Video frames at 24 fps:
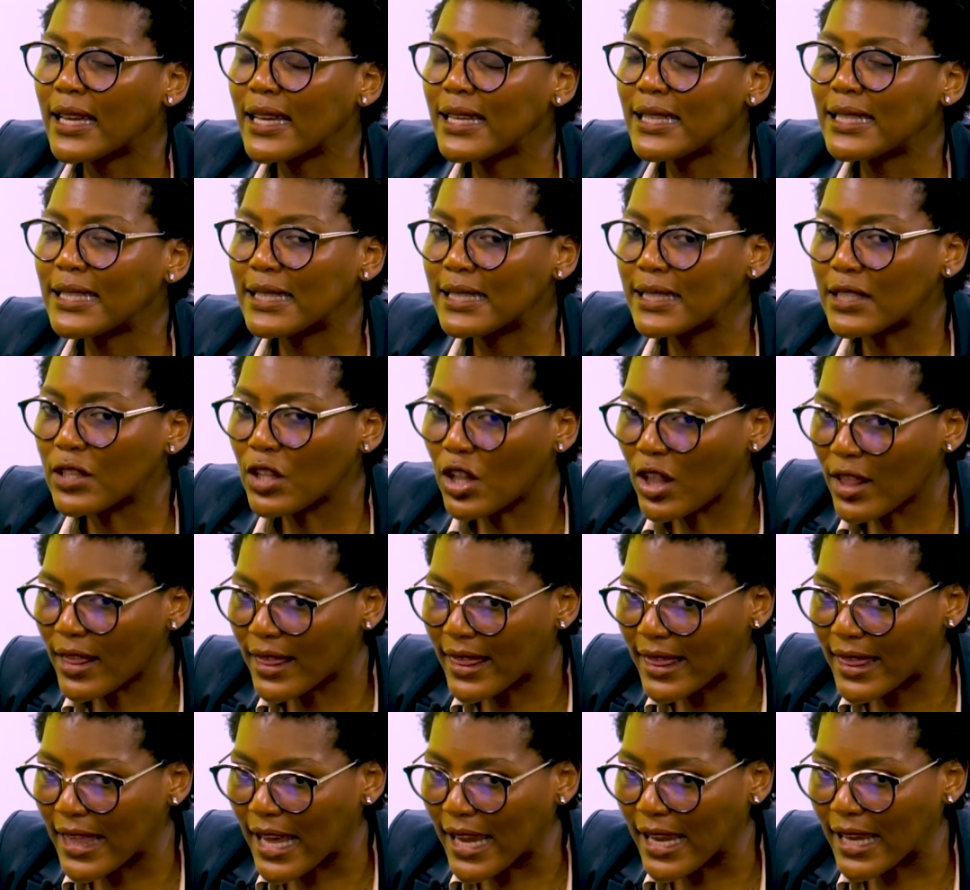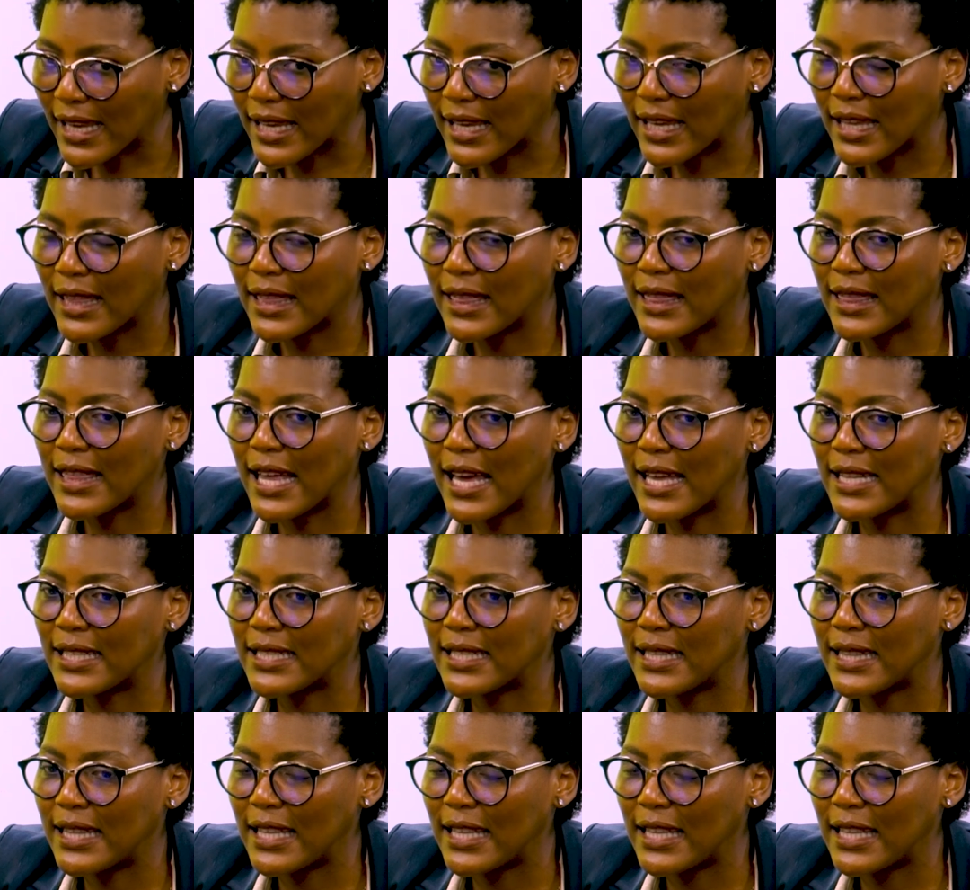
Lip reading: still think that